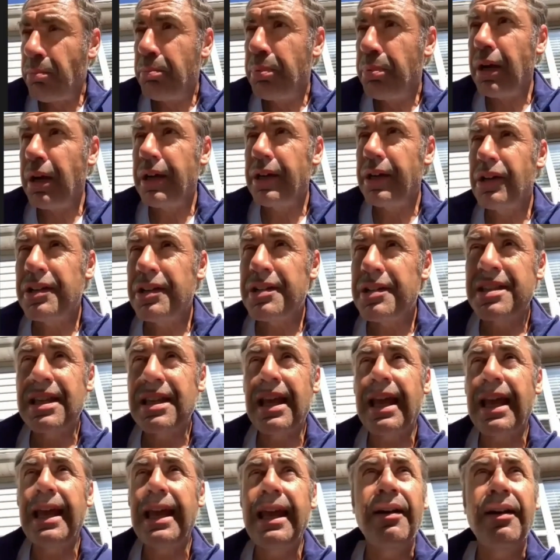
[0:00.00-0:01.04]
But I got to
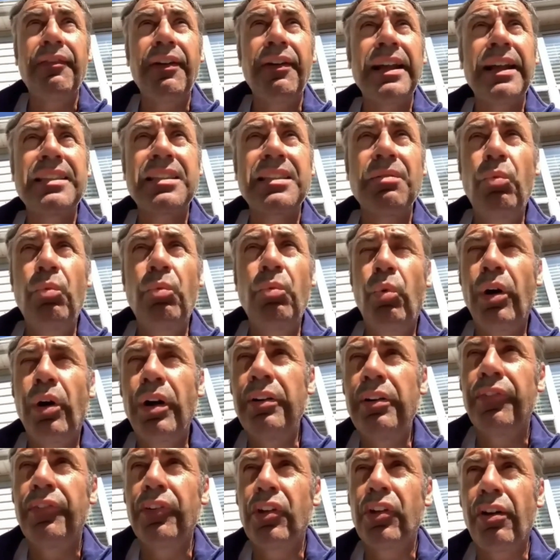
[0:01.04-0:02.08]
say, I've had some
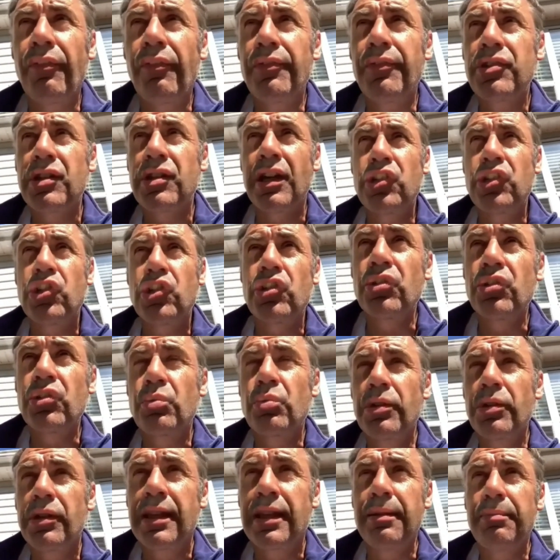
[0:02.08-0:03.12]
wonderful conversations
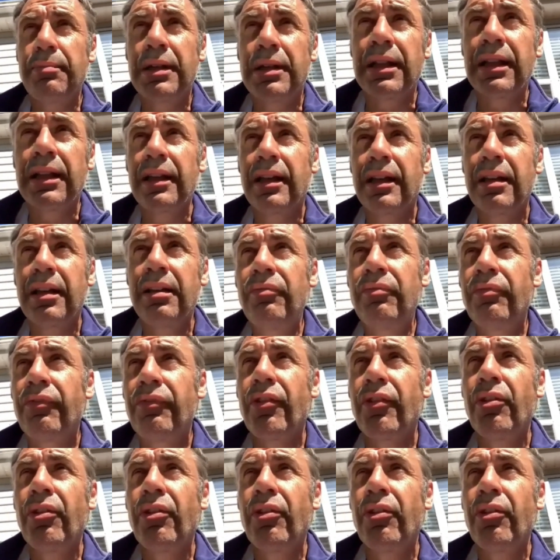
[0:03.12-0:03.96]
with Kim Clearkin